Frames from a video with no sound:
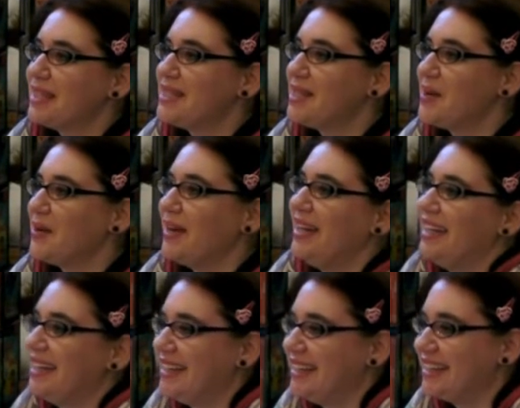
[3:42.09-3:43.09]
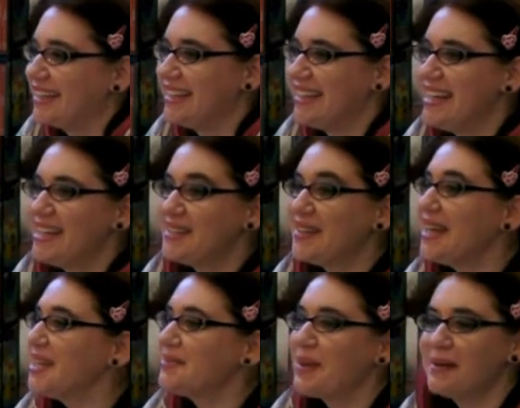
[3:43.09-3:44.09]
so again,
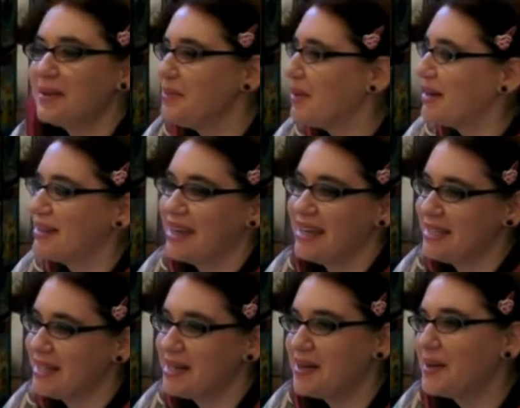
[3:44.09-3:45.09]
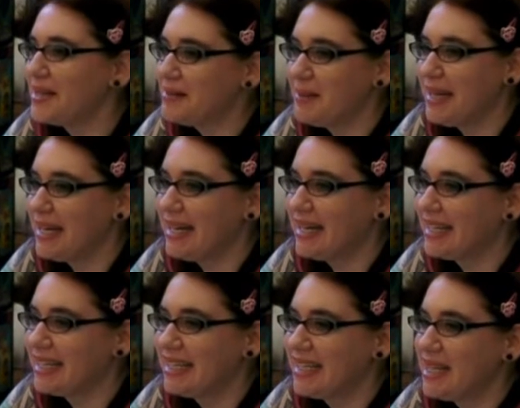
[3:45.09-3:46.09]
that's probably better that I didn't know at the beginning,
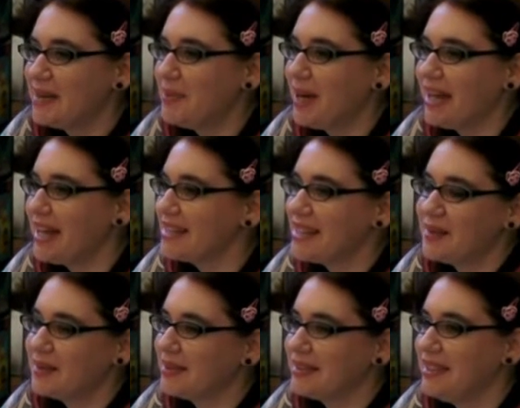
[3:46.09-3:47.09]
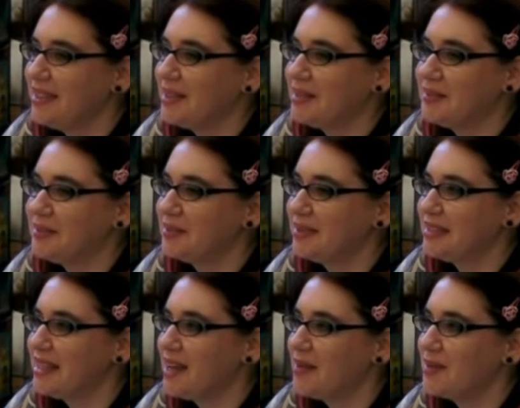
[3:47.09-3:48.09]
but I guess I
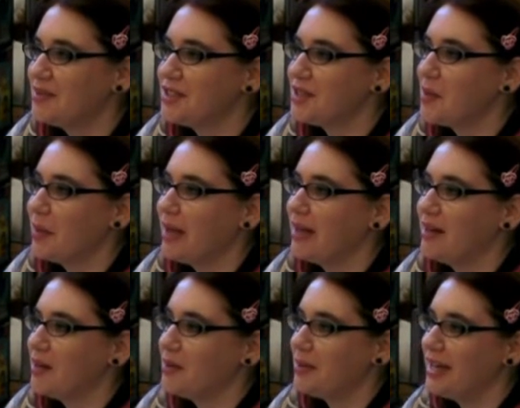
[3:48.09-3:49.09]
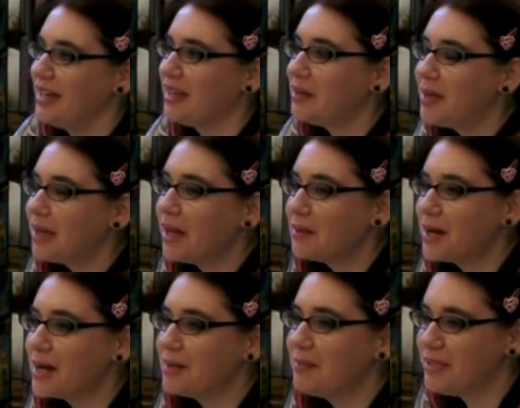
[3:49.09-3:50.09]
would just hope that at the beginning, it'll be a lot of
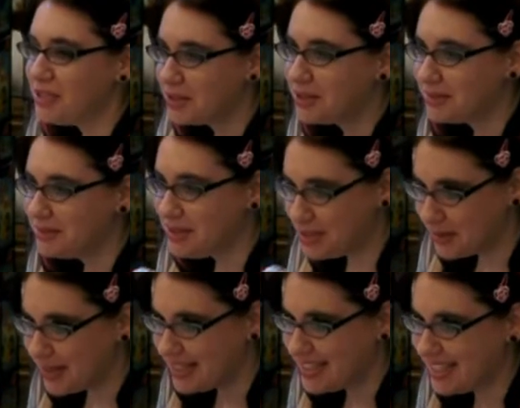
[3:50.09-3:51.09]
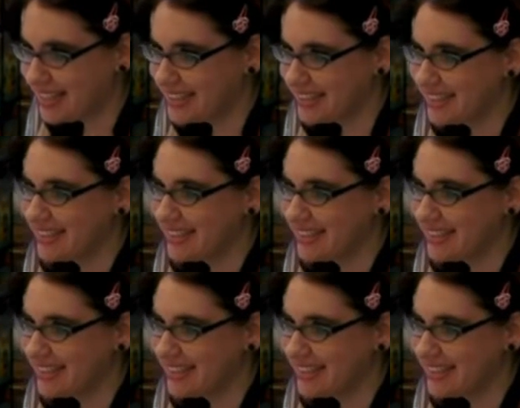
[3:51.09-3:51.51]
work, but you'll do it. That's